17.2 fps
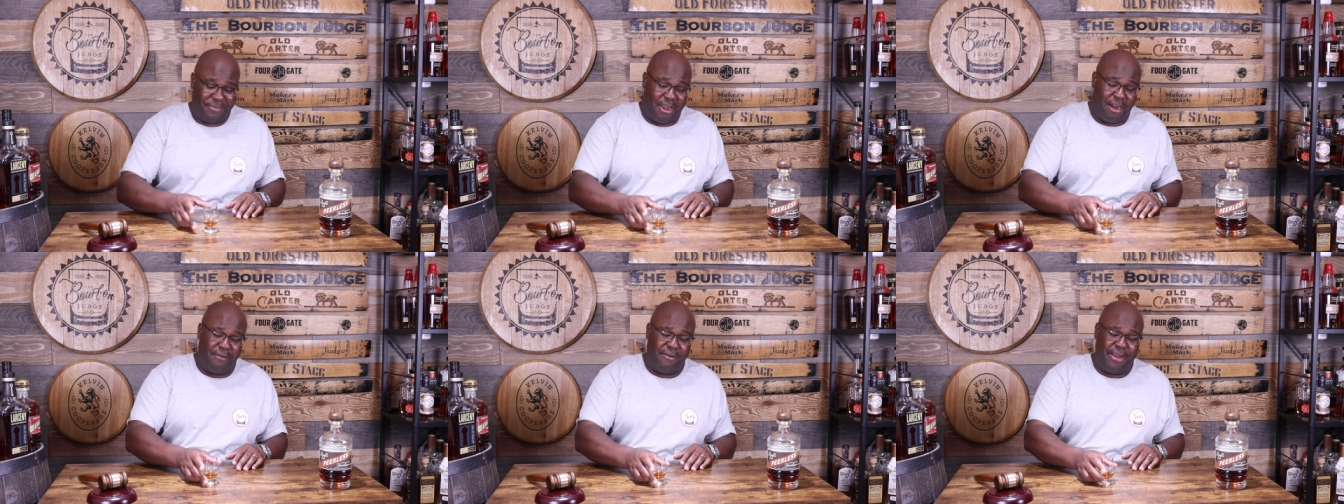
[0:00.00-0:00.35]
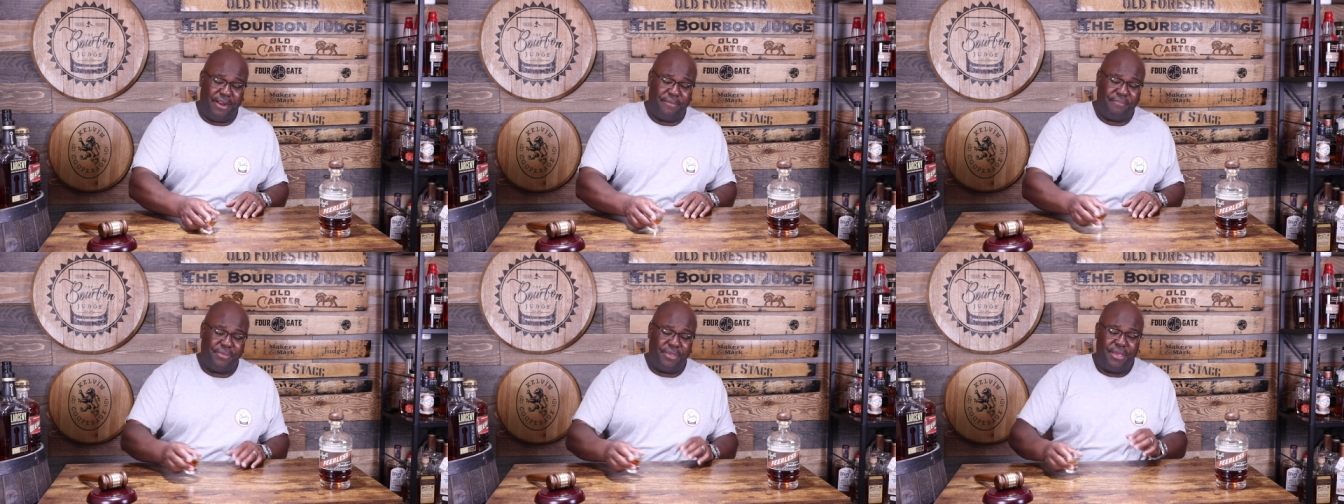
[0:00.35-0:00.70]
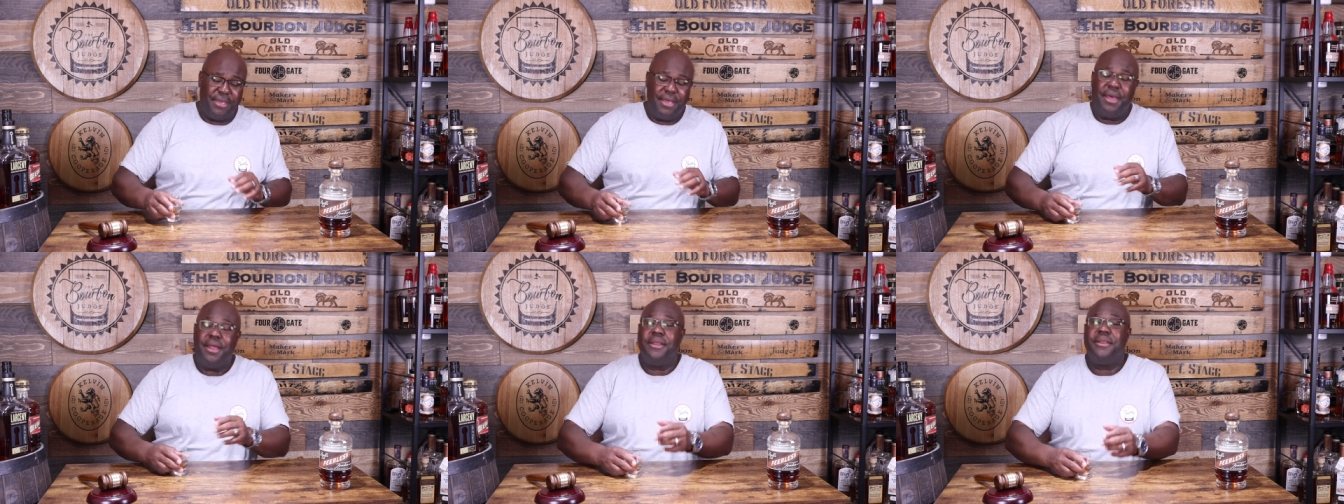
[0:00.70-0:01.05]
All right
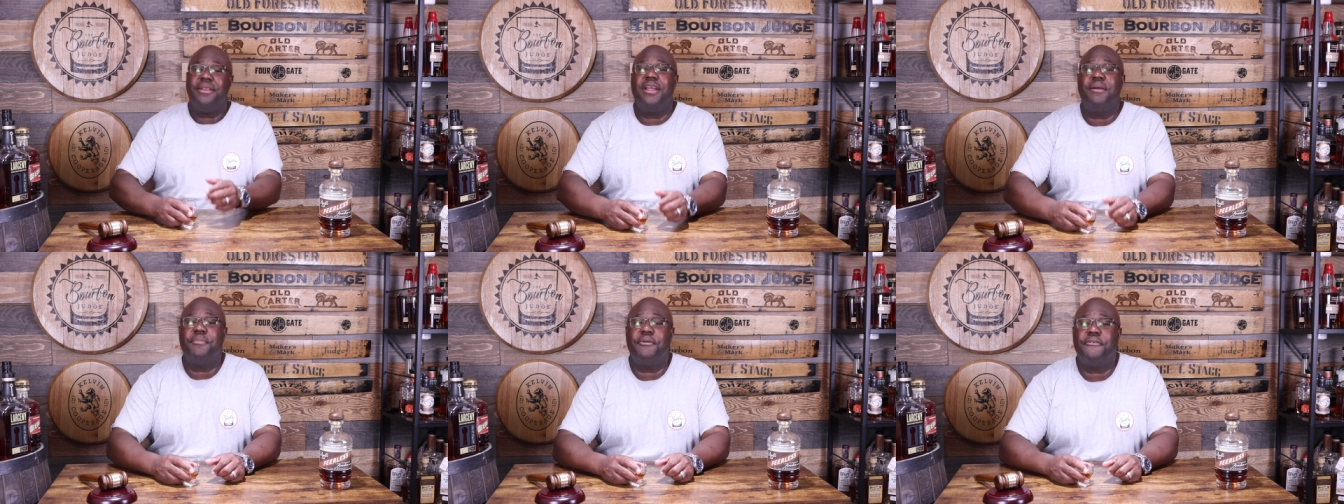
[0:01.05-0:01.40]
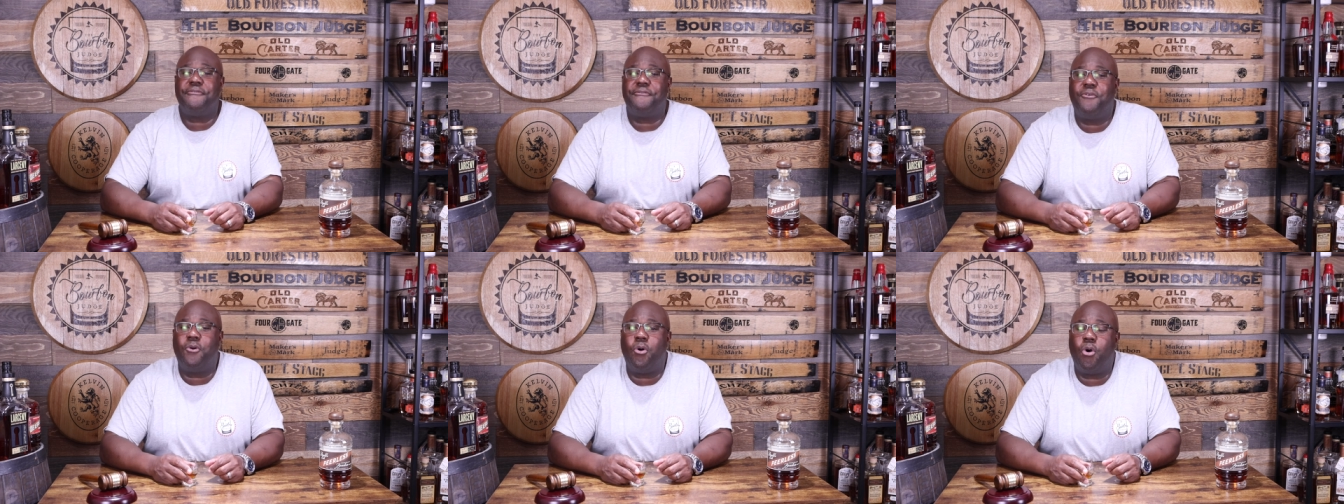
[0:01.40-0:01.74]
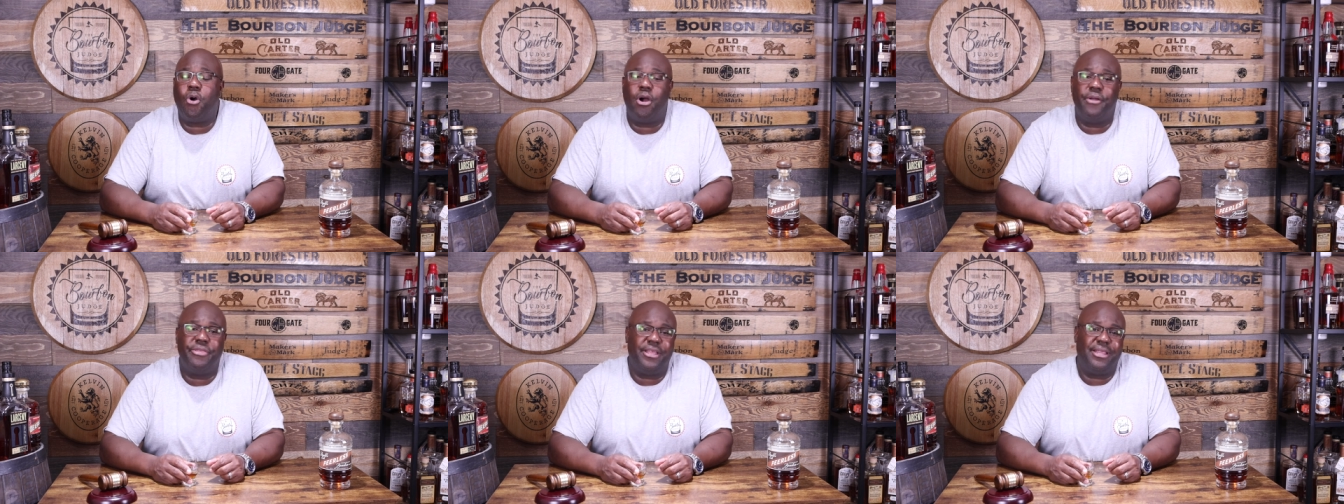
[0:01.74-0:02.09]
number
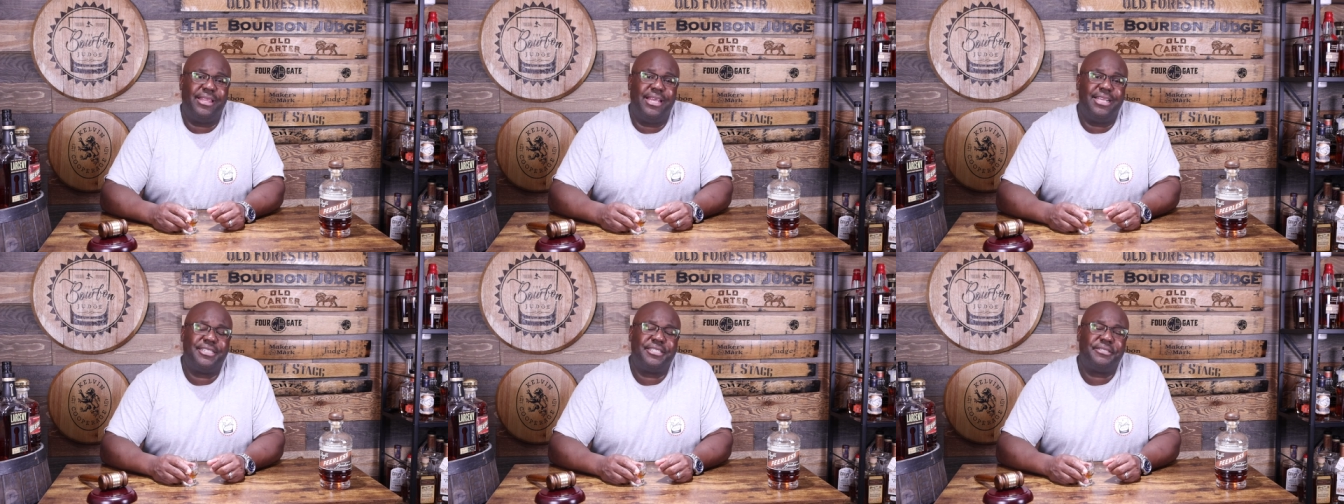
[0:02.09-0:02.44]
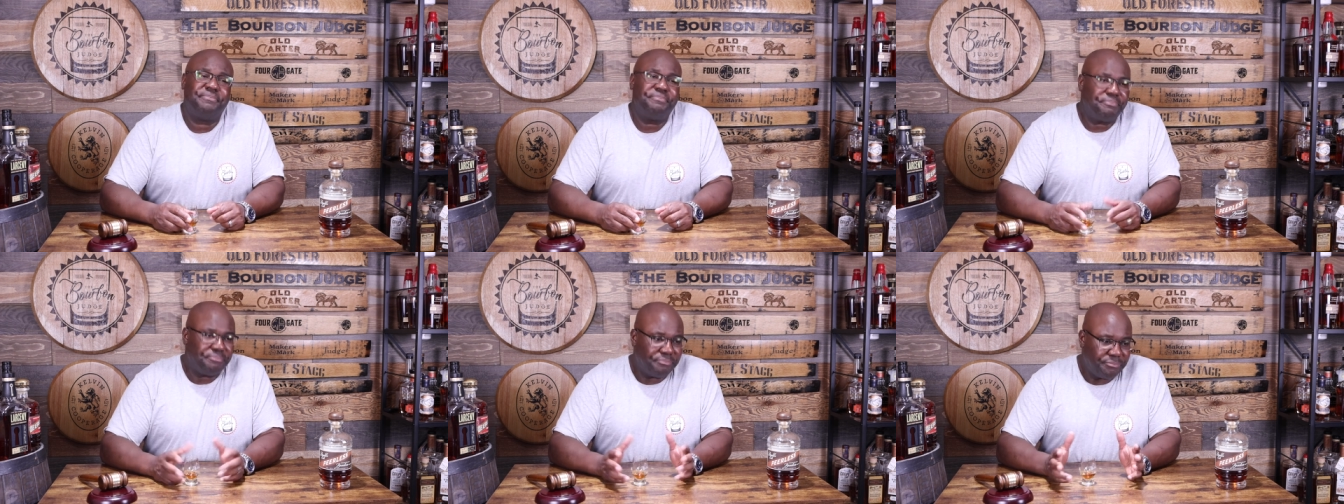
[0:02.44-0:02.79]
four on the list.